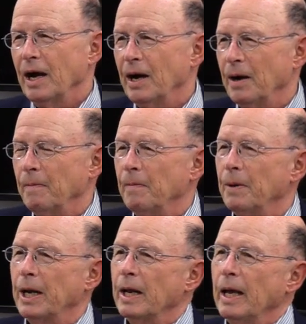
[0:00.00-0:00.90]
Um,
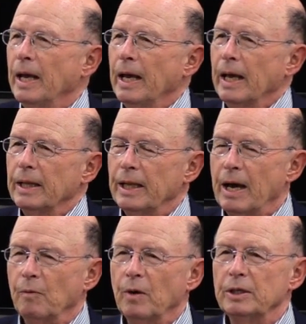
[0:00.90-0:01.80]
but
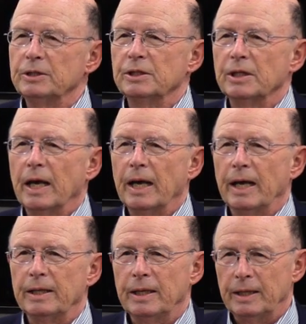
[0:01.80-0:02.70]
that was
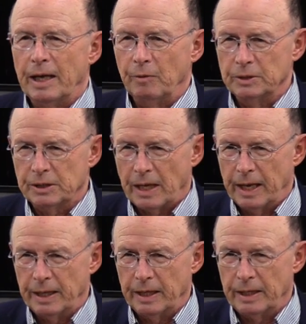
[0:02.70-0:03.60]
uh, that was
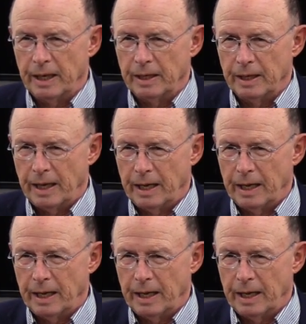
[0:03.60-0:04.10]
on that day.